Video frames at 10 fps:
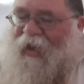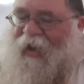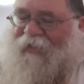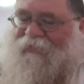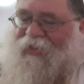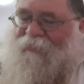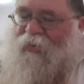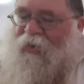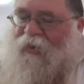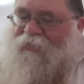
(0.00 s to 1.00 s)

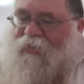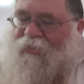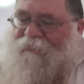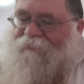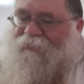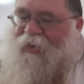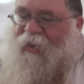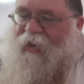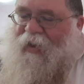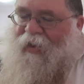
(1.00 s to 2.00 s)
Atem Odom
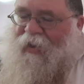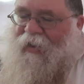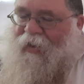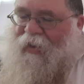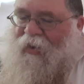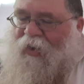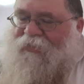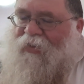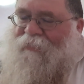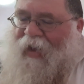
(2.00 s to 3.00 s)

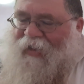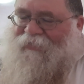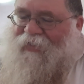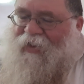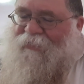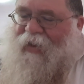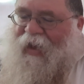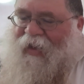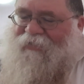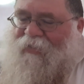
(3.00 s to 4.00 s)
Odom Atem
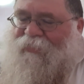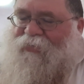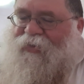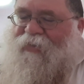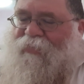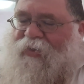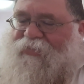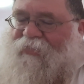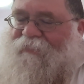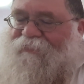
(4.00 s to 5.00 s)
Atem Kriyim
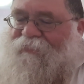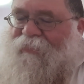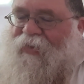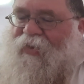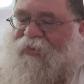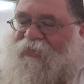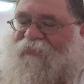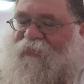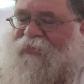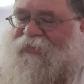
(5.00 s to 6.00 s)
Odom. The
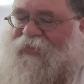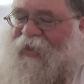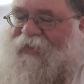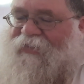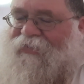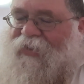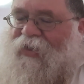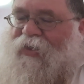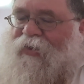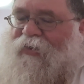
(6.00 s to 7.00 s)
verse says,
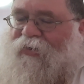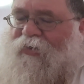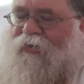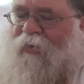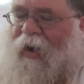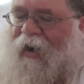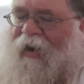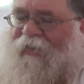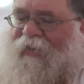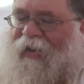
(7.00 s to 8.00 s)
"You
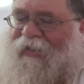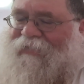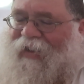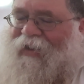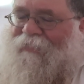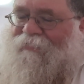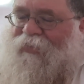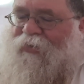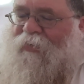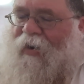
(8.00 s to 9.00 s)
are Adam,
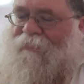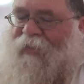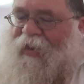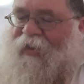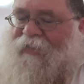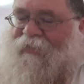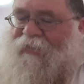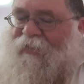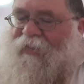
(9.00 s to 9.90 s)
you are man."